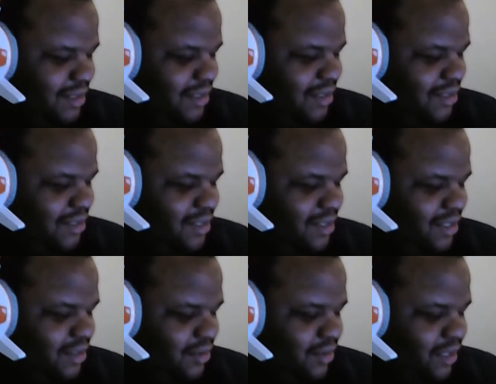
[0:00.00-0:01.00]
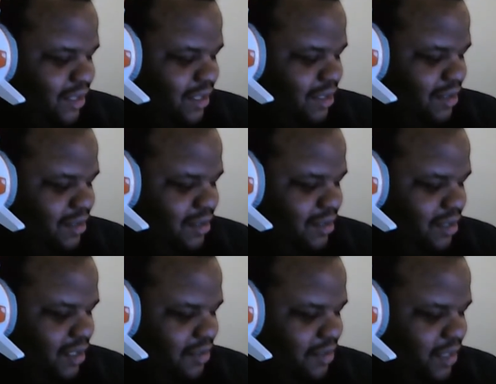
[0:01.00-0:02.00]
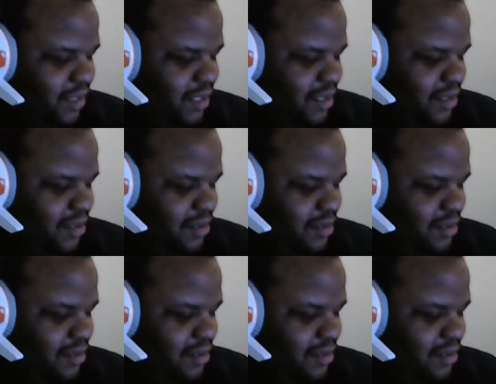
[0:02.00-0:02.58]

she's ignoring the dog pee.